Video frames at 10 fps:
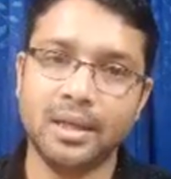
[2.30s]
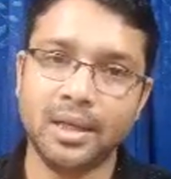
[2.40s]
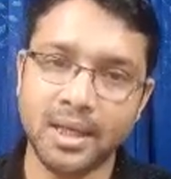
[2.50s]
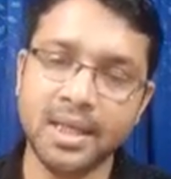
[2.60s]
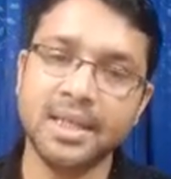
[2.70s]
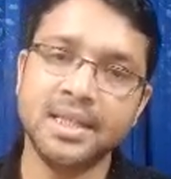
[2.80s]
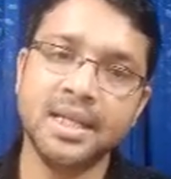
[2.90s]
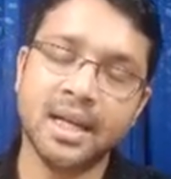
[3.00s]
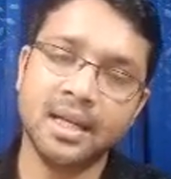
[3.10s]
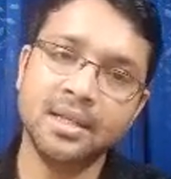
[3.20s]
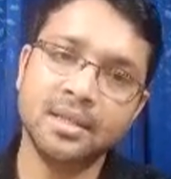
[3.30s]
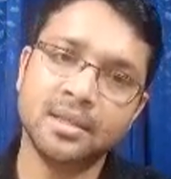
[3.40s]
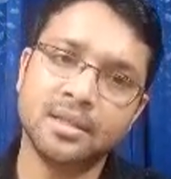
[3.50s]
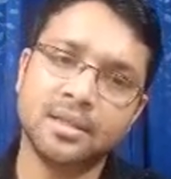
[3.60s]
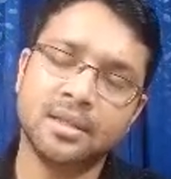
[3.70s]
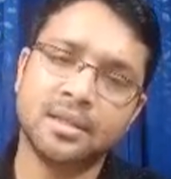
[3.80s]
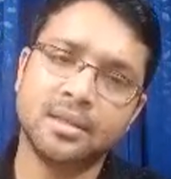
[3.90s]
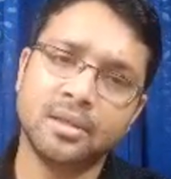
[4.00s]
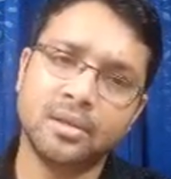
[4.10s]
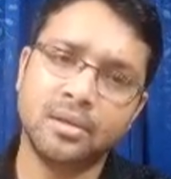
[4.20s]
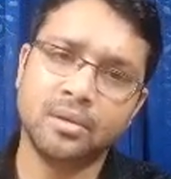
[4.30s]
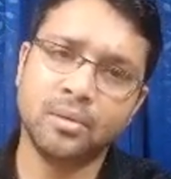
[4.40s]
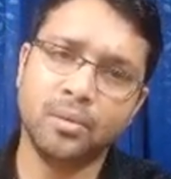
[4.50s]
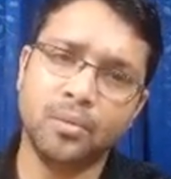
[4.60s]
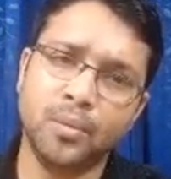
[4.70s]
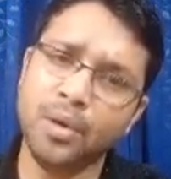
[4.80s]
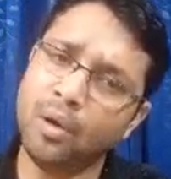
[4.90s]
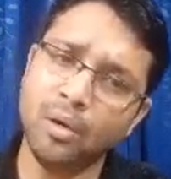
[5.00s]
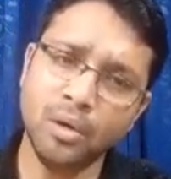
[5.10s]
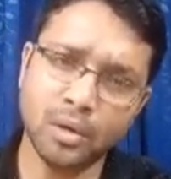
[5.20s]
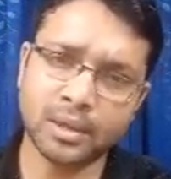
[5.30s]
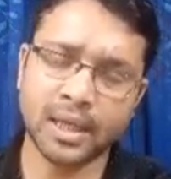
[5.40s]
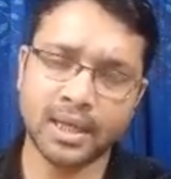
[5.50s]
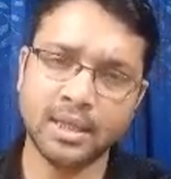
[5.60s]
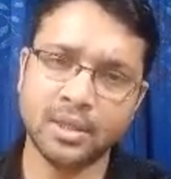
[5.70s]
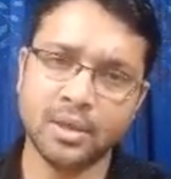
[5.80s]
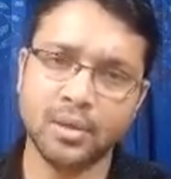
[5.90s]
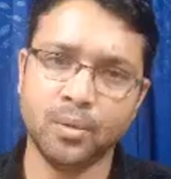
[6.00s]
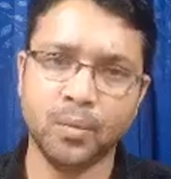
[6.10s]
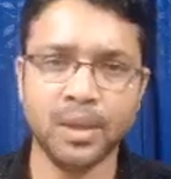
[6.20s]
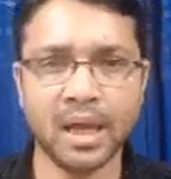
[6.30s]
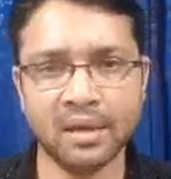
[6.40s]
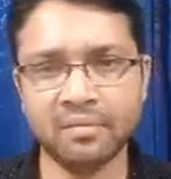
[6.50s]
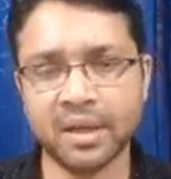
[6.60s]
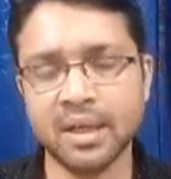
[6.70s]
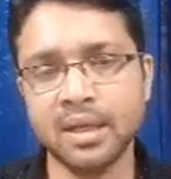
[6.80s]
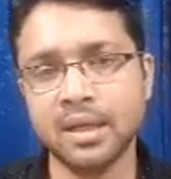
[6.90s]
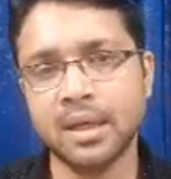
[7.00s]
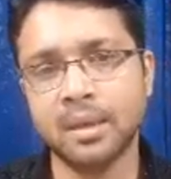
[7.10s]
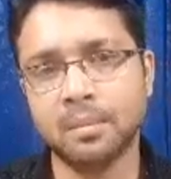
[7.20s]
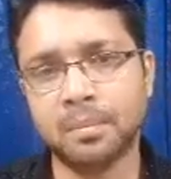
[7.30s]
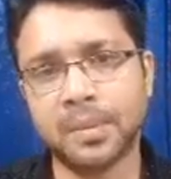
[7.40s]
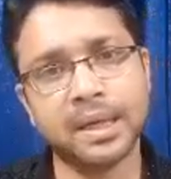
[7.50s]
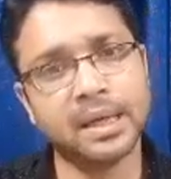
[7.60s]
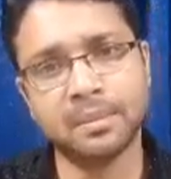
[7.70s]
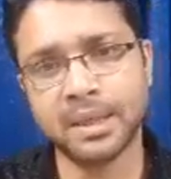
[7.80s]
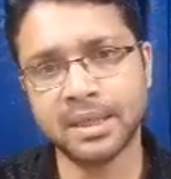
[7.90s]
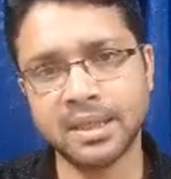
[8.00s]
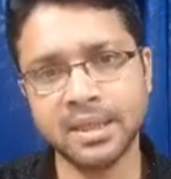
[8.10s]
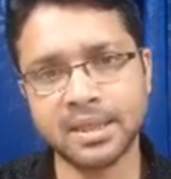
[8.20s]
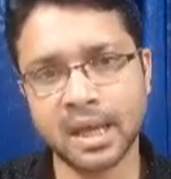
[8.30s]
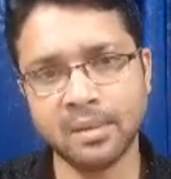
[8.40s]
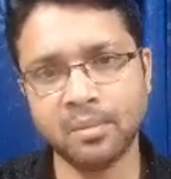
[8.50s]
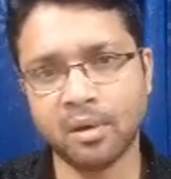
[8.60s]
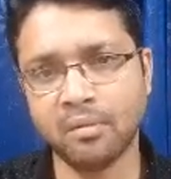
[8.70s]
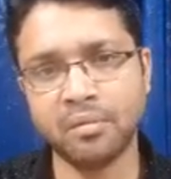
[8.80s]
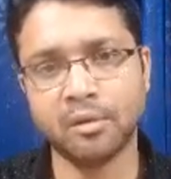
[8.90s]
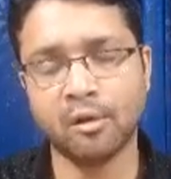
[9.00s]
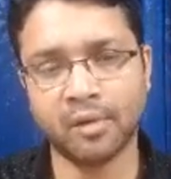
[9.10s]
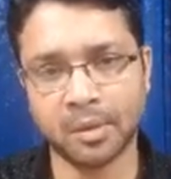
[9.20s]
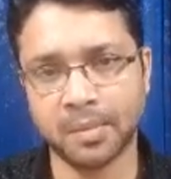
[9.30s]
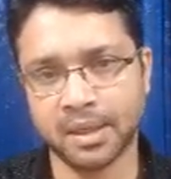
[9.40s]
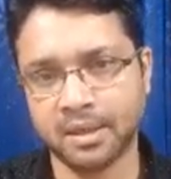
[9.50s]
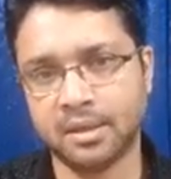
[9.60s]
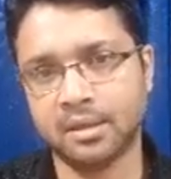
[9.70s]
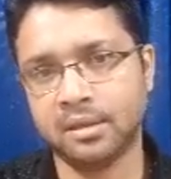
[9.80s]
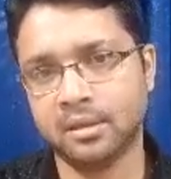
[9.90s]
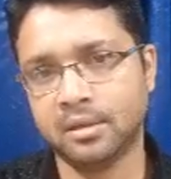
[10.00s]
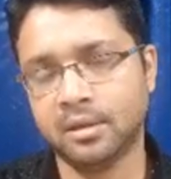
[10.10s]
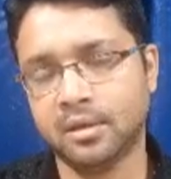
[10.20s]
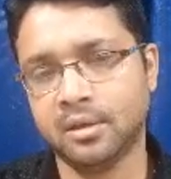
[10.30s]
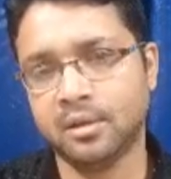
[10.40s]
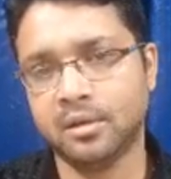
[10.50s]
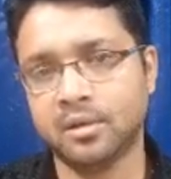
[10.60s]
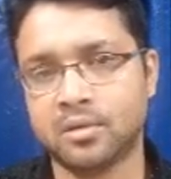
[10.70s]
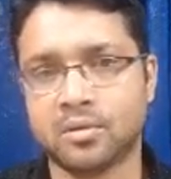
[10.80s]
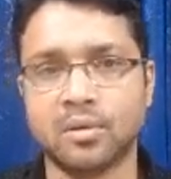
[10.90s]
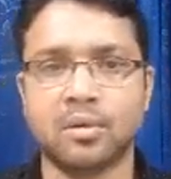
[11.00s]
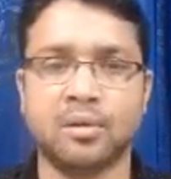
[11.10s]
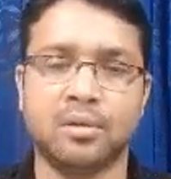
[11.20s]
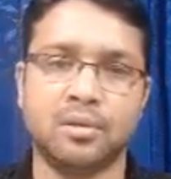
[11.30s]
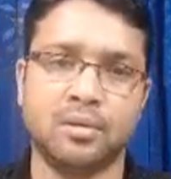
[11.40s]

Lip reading: In India, we all know that we have a parliamentary type of government. So,